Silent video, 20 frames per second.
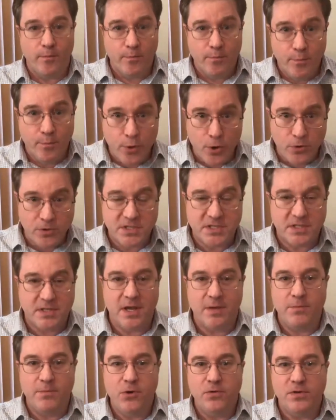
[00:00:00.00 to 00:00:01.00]
boost the
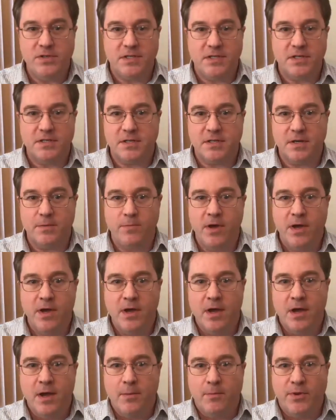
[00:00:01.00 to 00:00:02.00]
immune system,
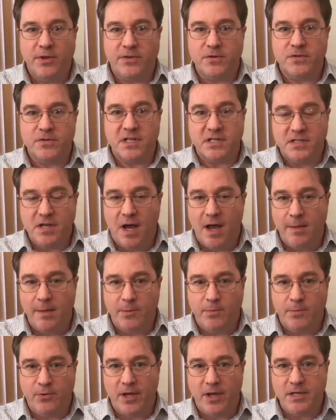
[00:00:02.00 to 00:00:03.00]
but there's a time
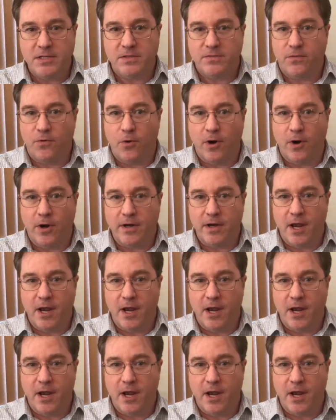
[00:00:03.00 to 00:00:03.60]
and place for it.